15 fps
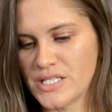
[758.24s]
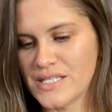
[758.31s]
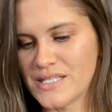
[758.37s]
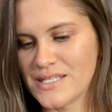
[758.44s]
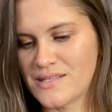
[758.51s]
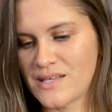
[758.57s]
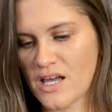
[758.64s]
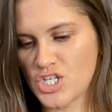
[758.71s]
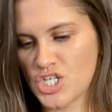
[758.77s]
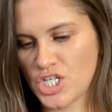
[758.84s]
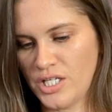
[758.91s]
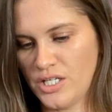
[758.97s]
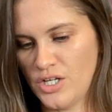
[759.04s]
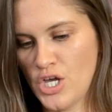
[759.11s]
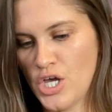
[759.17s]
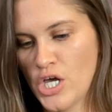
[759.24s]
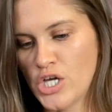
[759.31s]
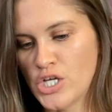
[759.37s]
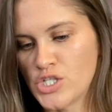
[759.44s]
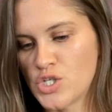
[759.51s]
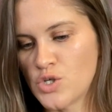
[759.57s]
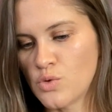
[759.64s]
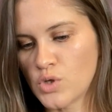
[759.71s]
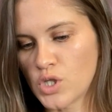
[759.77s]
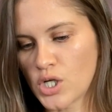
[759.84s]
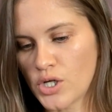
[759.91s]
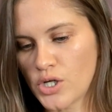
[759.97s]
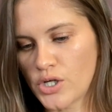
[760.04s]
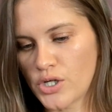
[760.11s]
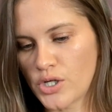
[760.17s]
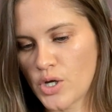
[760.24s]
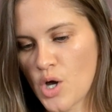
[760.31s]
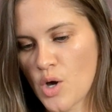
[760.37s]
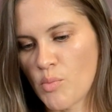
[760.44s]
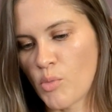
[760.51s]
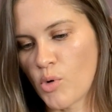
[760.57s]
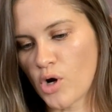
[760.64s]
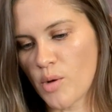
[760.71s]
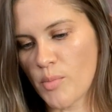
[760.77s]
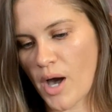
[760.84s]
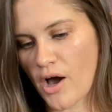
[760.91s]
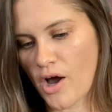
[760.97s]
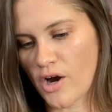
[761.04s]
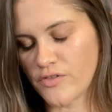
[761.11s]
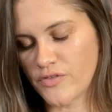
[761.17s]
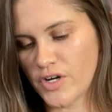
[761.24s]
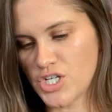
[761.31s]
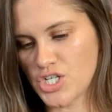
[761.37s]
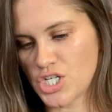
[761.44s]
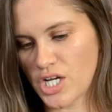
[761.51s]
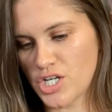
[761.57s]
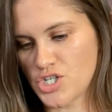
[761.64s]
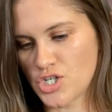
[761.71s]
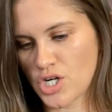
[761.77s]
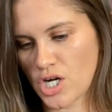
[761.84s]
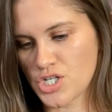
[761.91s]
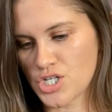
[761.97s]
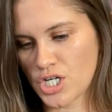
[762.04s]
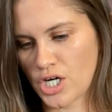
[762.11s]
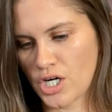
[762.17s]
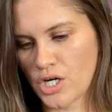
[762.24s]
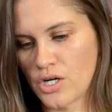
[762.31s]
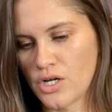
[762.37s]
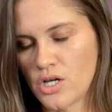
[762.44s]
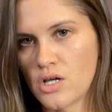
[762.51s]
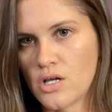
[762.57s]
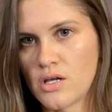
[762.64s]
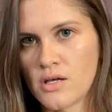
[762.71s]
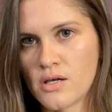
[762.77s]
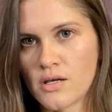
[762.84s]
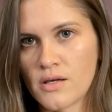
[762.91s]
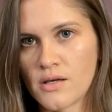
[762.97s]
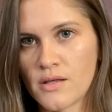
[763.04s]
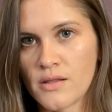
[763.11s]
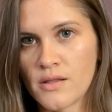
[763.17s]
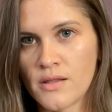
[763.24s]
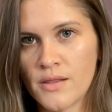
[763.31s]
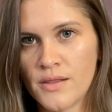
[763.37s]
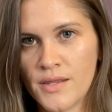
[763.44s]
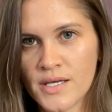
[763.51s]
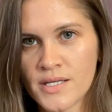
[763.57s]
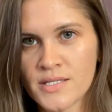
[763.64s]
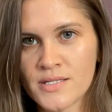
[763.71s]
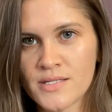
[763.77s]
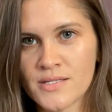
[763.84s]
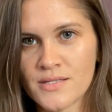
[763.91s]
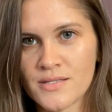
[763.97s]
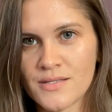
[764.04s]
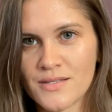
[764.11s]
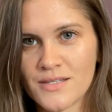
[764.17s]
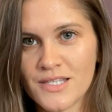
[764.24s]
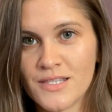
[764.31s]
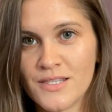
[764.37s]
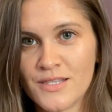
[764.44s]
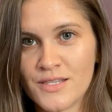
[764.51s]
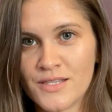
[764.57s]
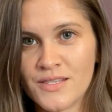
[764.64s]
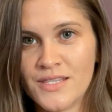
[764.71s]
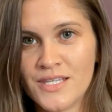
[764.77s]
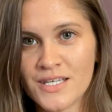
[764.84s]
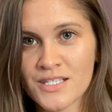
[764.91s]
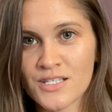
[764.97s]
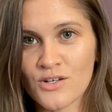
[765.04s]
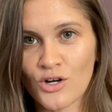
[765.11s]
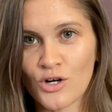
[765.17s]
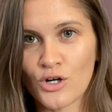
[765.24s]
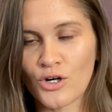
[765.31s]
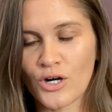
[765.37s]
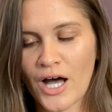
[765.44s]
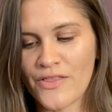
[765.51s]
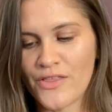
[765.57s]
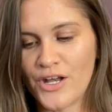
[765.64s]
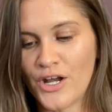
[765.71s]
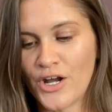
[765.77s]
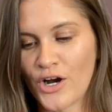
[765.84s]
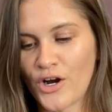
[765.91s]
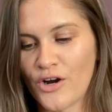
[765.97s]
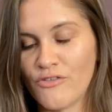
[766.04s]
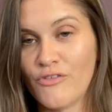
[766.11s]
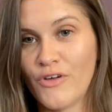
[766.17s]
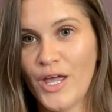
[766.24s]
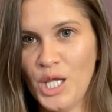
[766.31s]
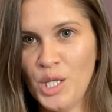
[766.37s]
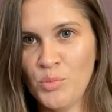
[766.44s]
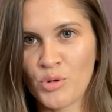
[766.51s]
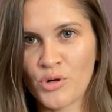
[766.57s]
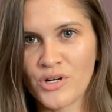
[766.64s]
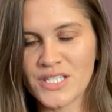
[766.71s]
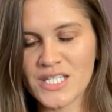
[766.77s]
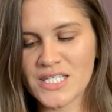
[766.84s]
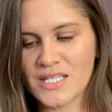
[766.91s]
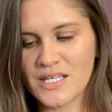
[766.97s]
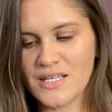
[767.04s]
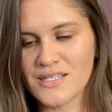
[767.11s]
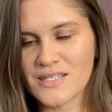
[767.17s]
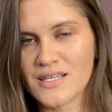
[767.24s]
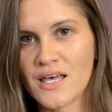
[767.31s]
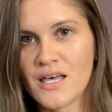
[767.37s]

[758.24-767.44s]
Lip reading: session to learn more about our franchise structure." This girl had the nerve, in parentheses,